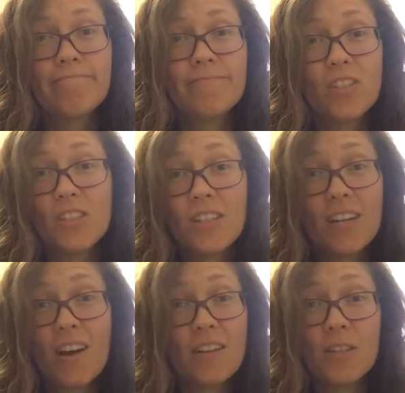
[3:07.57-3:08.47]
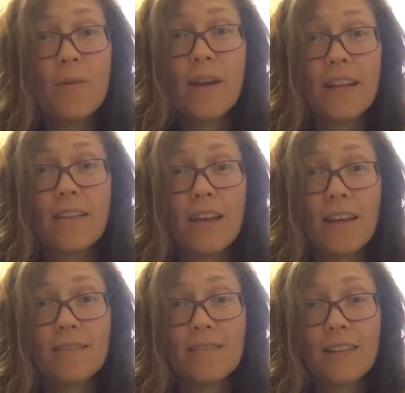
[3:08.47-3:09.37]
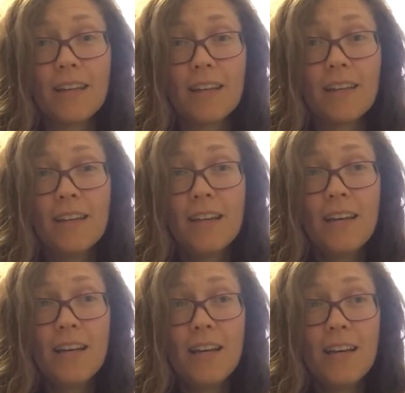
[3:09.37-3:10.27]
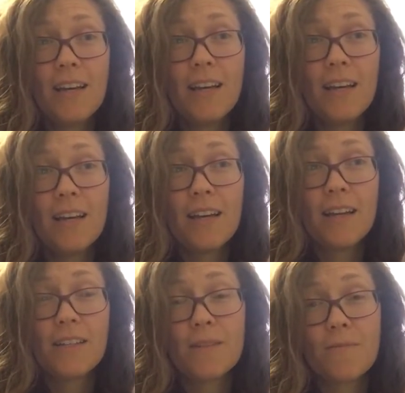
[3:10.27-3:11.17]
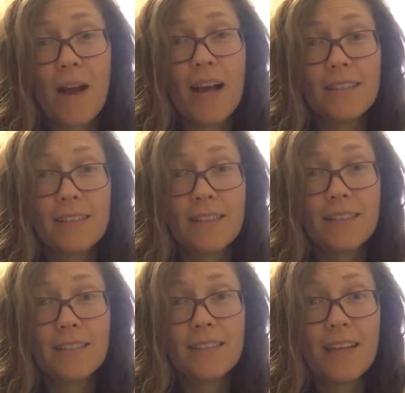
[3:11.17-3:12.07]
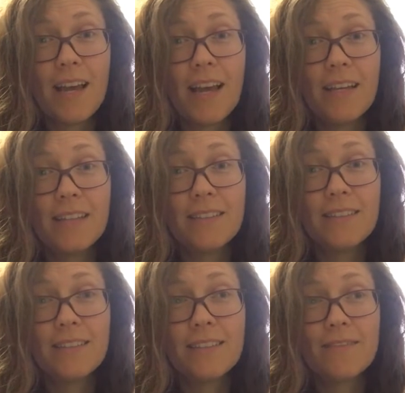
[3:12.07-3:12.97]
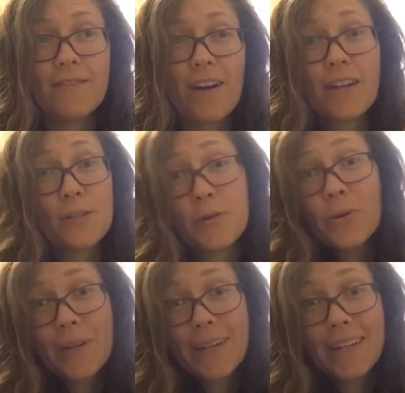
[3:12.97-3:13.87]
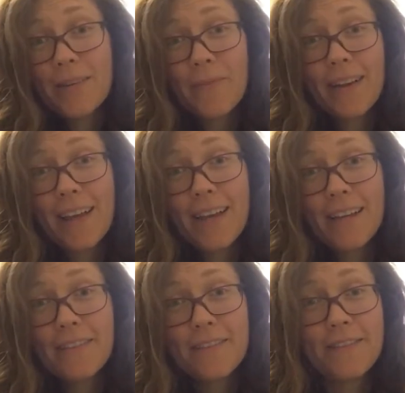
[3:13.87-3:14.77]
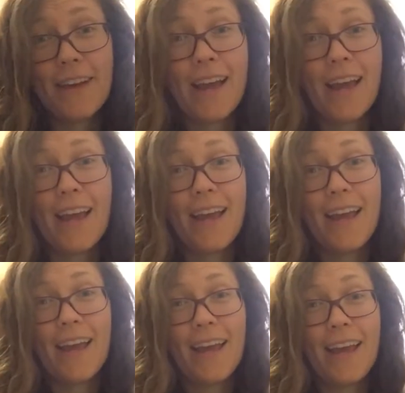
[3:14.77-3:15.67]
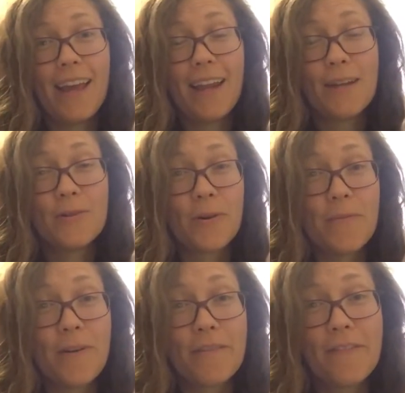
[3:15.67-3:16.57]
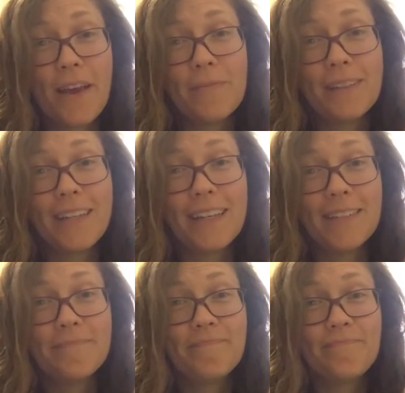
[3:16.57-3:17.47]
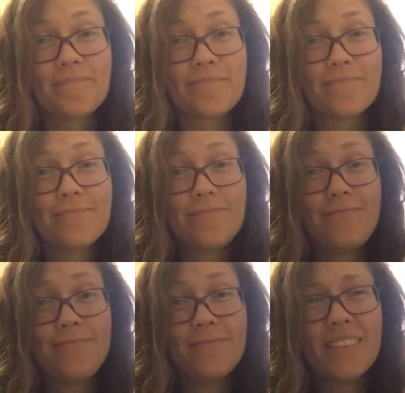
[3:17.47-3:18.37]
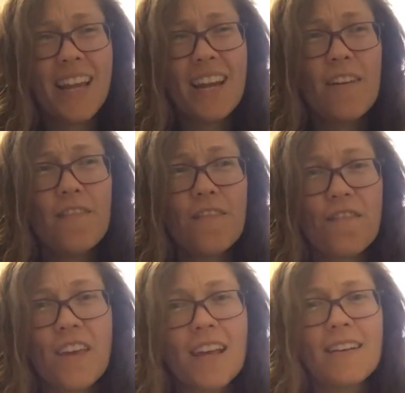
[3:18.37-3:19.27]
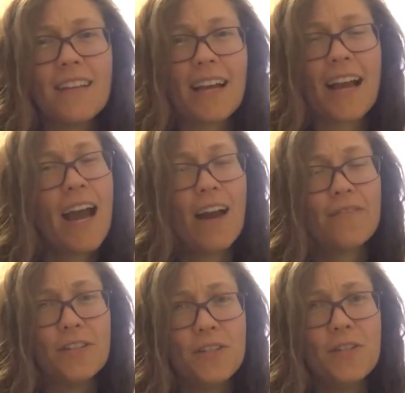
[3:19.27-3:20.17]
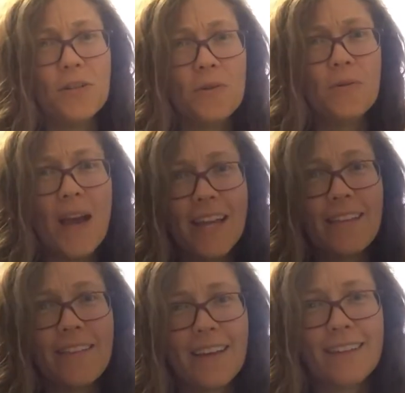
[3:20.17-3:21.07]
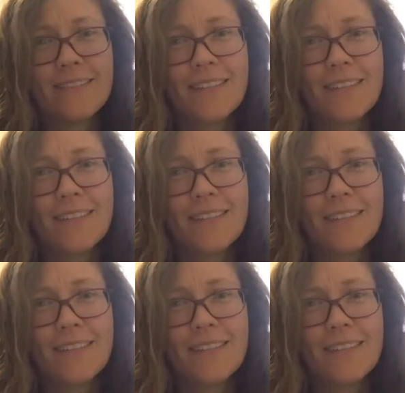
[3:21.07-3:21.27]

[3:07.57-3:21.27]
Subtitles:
just to not do anything, like, just rest and find joy in my life and enjoy my family and not feel like I have to do anything.